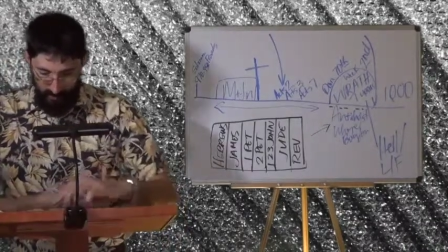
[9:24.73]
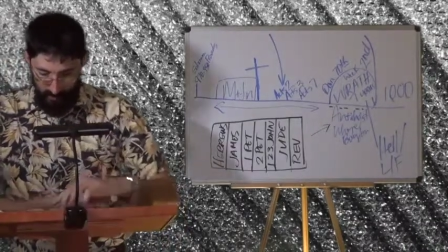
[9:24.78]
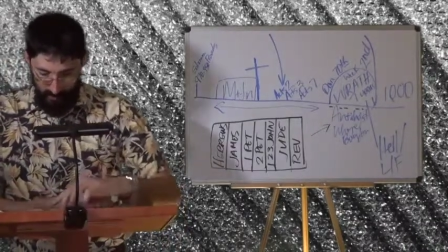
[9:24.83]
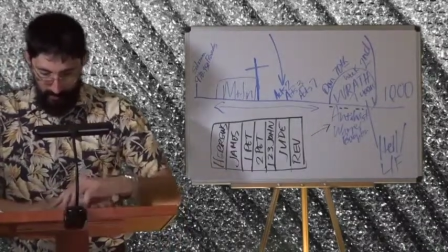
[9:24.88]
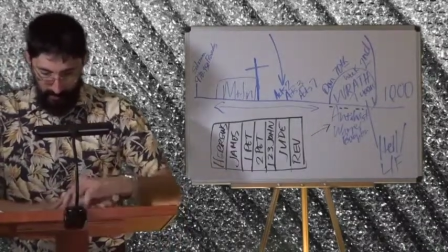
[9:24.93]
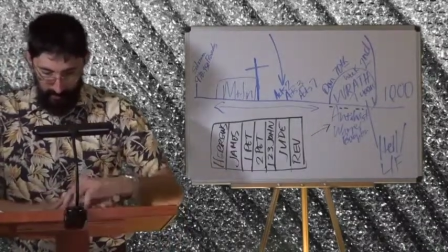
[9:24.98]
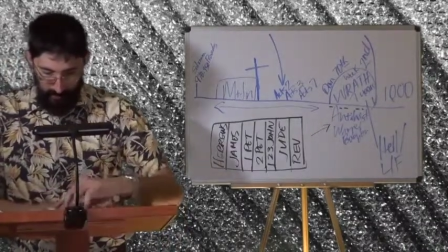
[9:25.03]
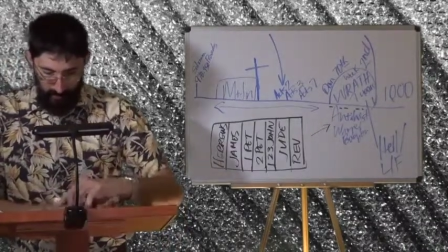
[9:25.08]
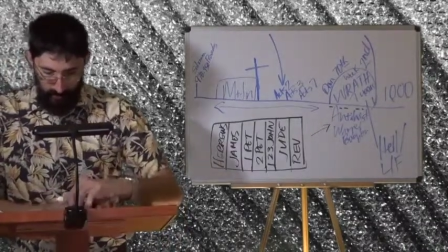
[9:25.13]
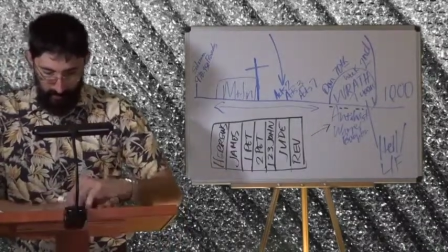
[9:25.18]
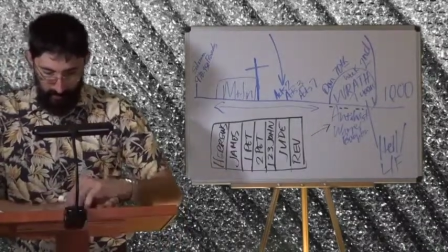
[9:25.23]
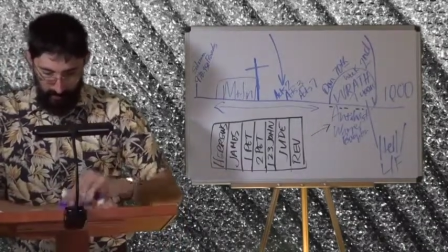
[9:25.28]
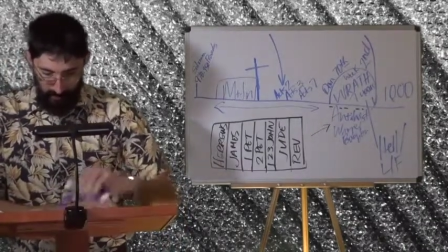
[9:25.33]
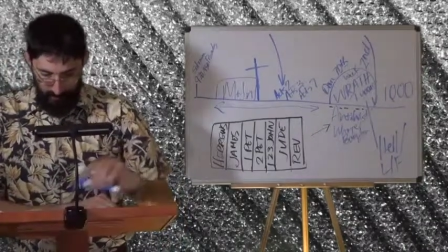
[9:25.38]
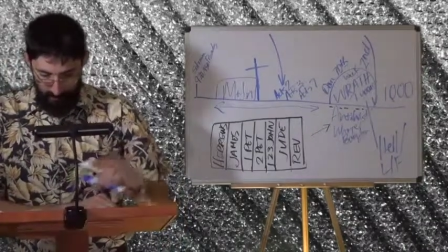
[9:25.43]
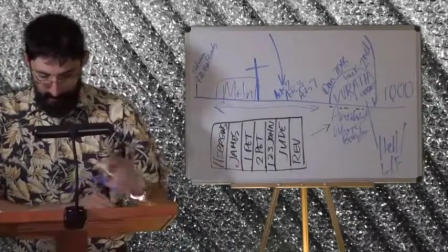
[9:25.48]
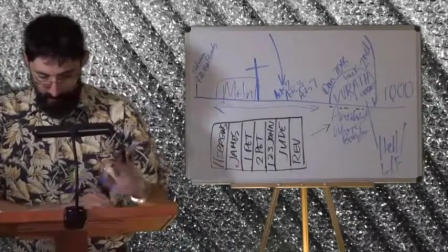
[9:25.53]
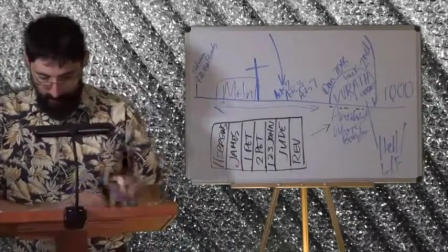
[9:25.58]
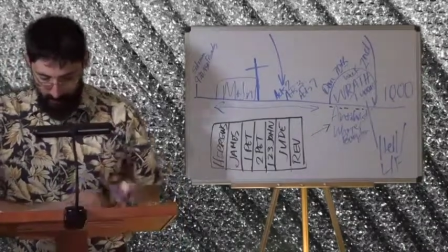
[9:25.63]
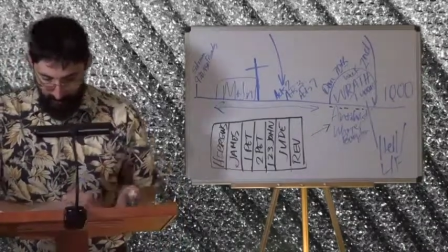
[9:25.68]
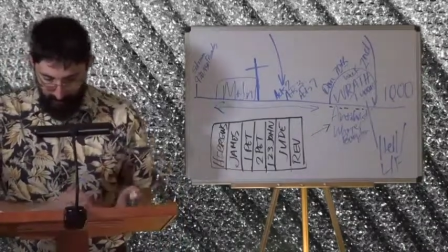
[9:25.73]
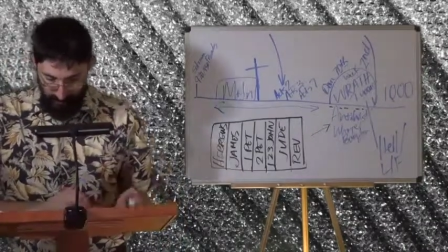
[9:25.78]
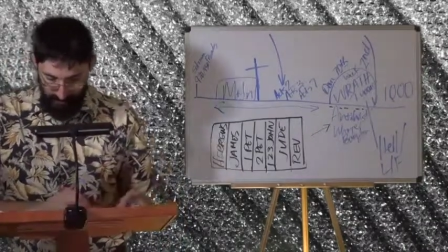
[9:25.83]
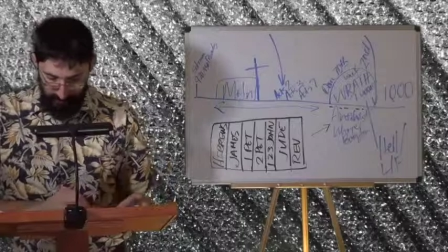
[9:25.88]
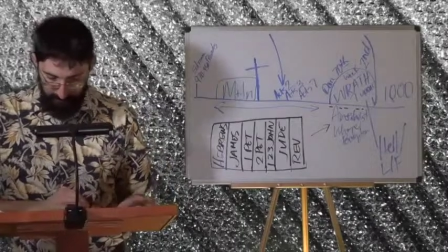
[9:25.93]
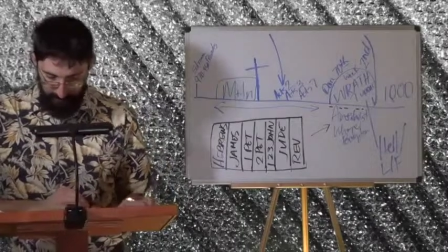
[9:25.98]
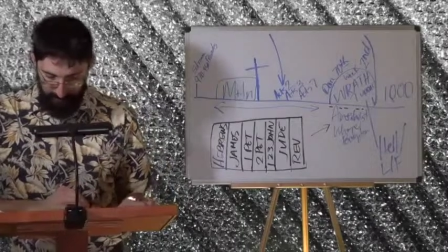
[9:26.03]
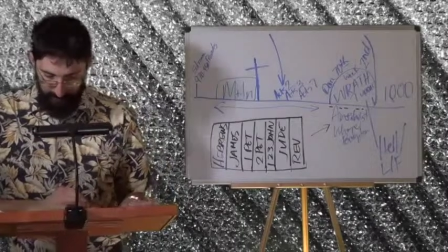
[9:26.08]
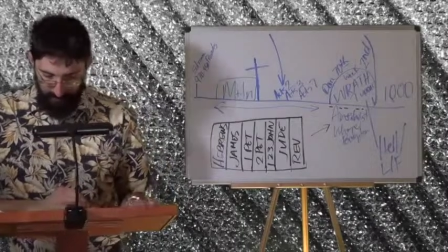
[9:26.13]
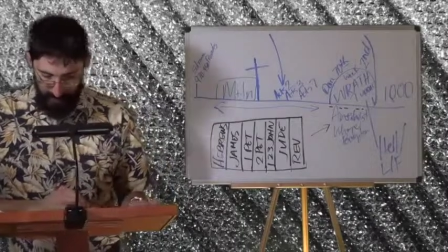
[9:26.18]
And to wake myself
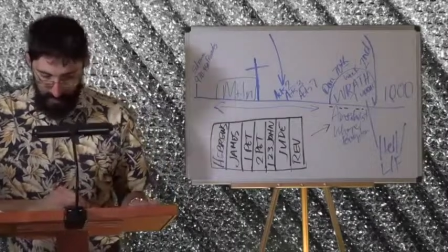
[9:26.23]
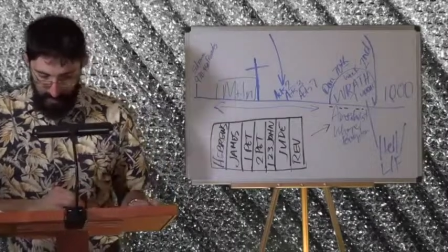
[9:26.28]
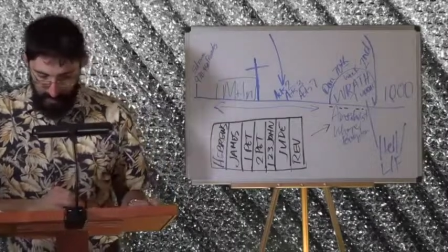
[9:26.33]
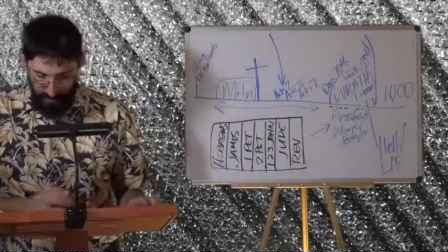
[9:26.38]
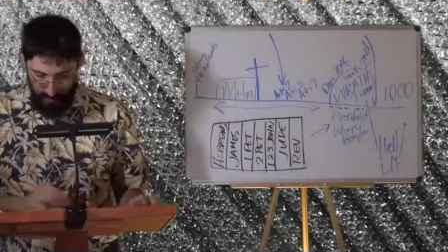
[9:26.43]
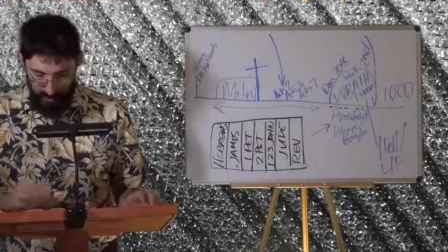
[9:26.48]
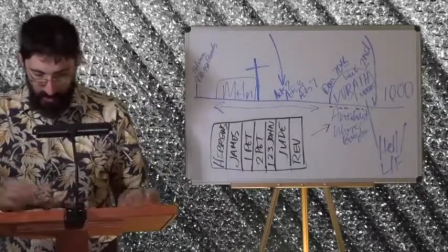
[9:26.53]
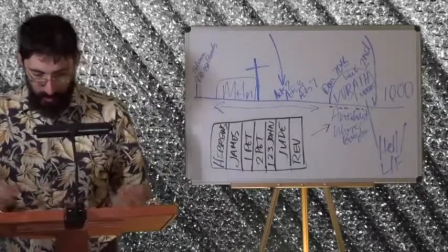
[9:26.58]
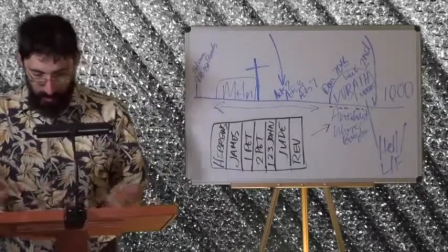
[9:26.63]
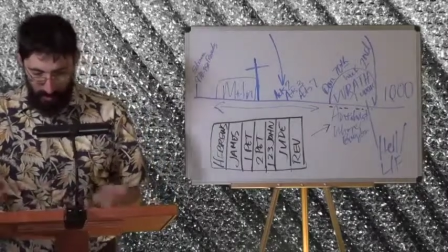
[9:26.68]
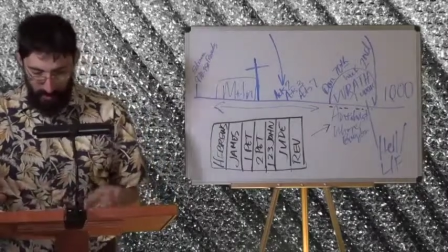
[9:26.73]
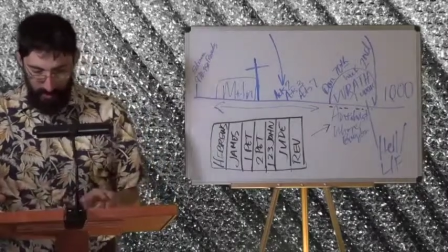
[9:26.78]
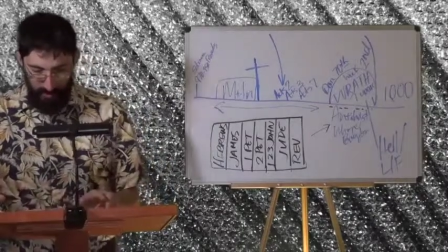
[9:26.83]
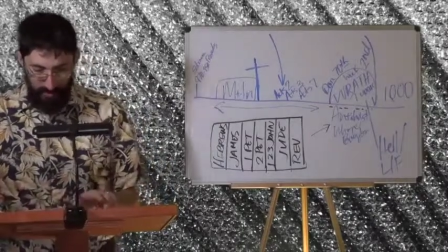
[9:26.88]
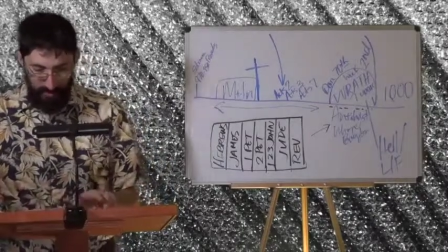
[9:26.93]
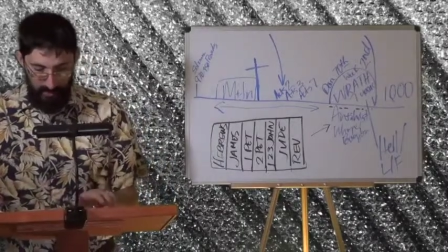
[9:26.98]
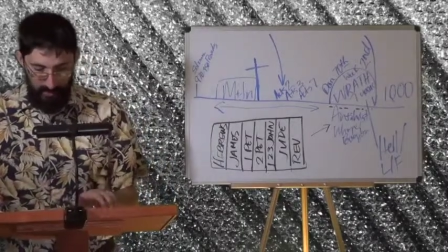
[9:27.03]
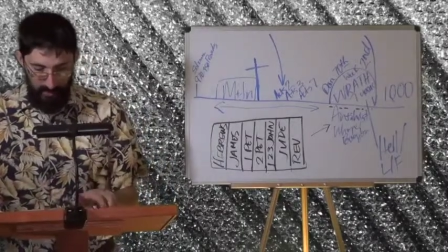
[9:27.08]
up. So honor